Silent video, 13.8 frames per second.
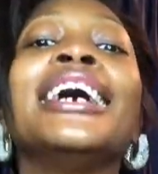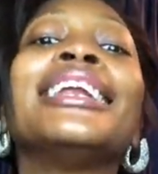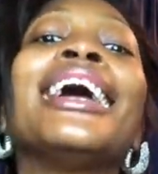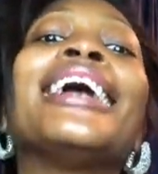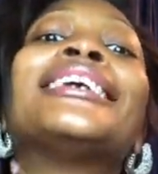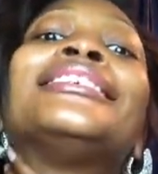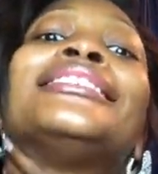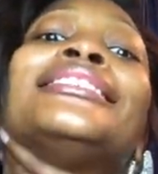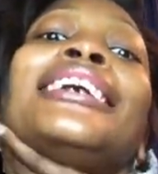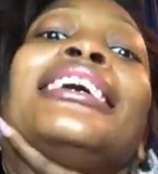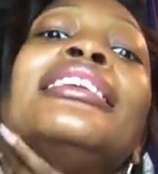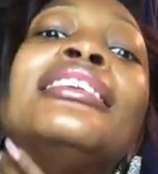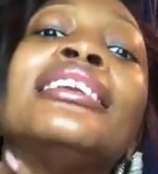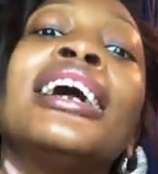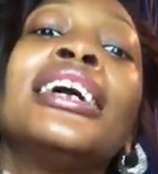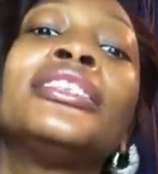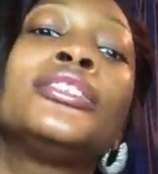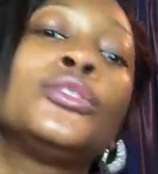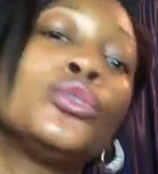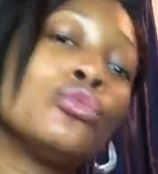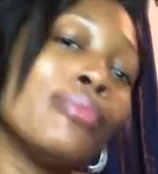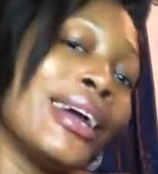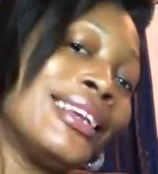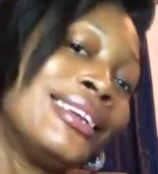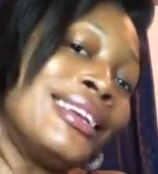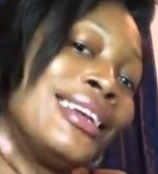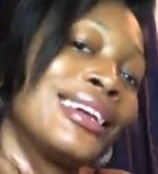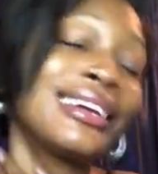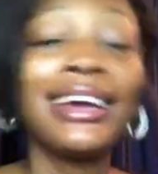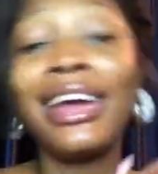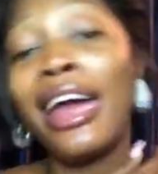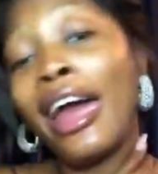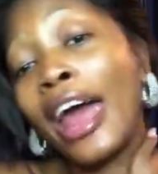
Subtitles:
And I extend that to my neck.